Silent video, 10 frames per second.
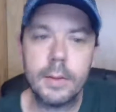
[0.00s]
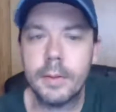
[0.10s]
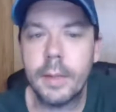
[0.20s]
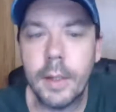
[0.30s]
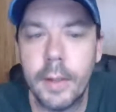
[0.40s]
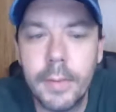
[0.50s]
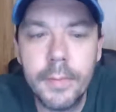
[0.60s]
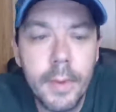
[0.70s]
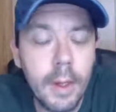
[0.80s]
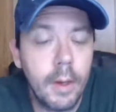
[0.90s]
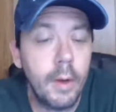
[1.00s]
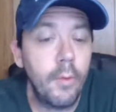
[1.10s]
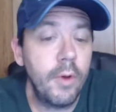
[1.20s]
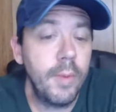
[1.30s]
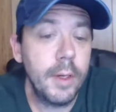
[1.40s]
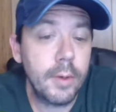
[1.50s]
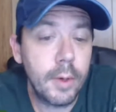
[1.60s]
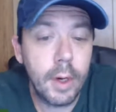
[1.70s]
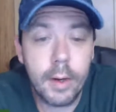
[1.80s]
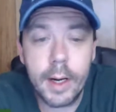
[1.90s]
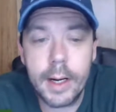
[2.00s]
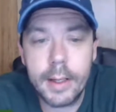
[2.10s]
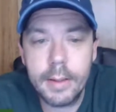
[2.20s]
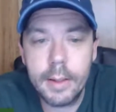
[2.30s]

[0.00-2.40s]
So we've been doing all right.